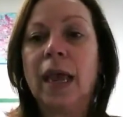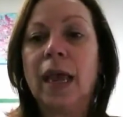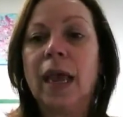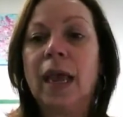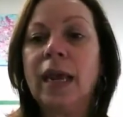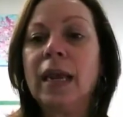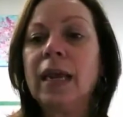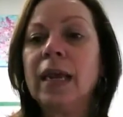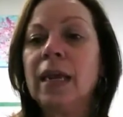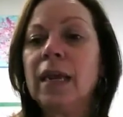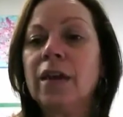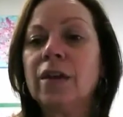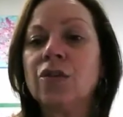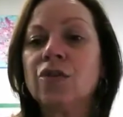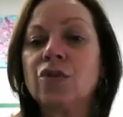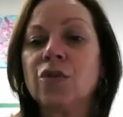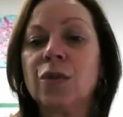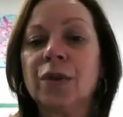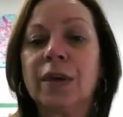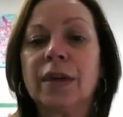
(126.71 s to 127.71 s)
Any
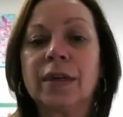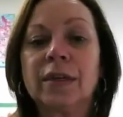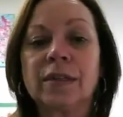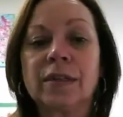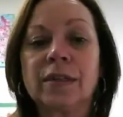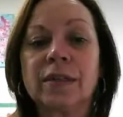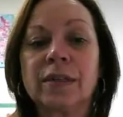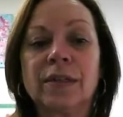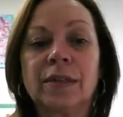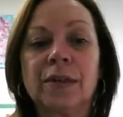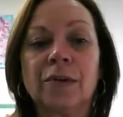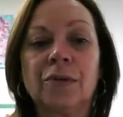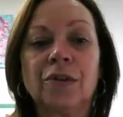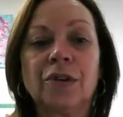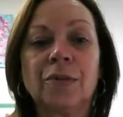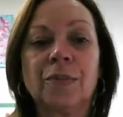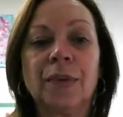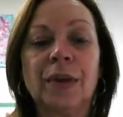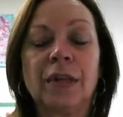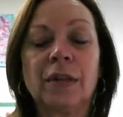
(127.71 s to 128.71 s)
injury is
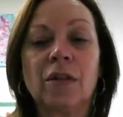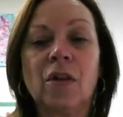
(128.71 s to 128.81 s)
considered to be